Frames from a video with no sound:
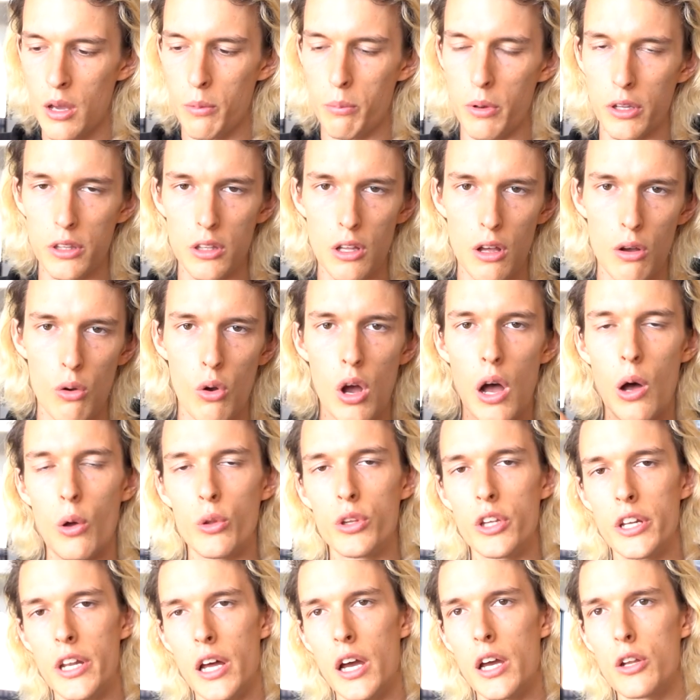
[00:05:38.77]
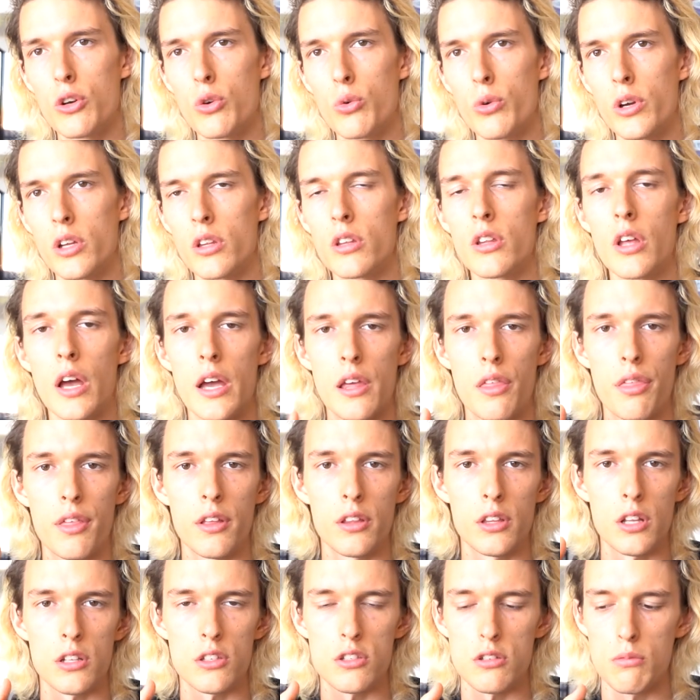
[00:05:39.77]
But now, how did I do it? I
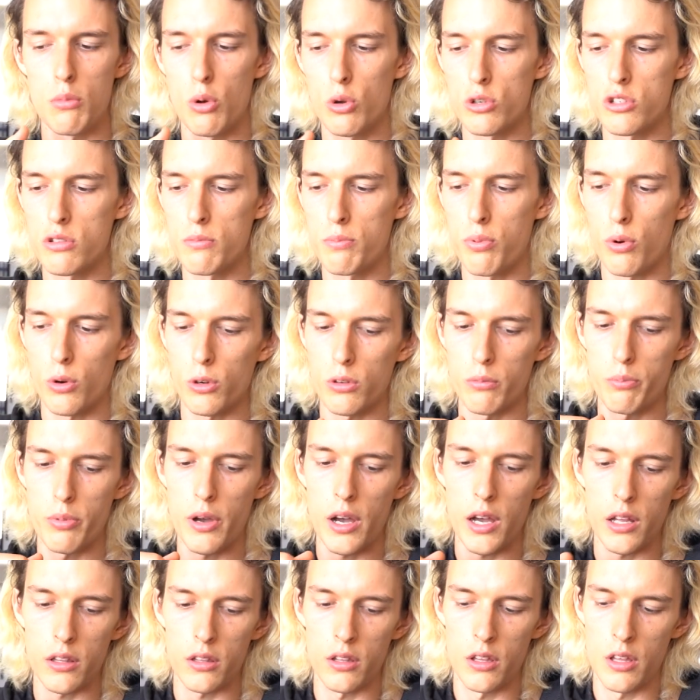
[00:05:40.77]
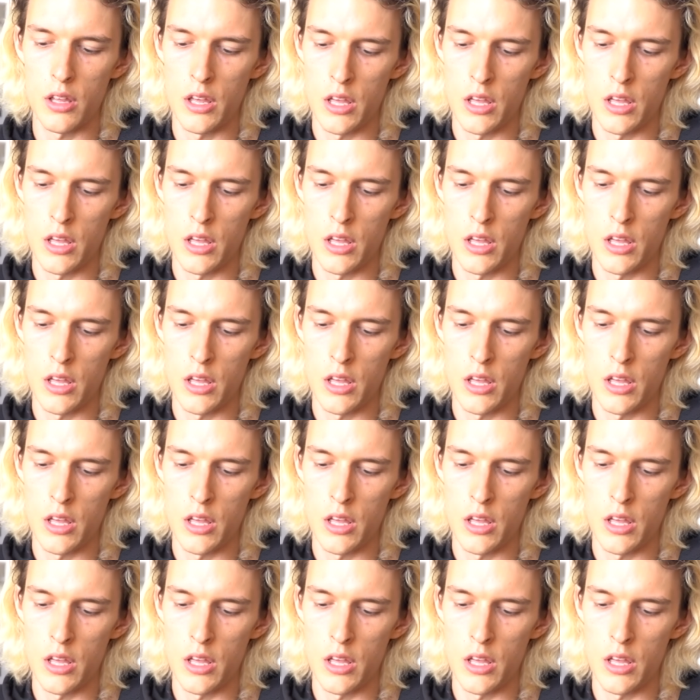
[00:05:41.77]
think that's the most important part.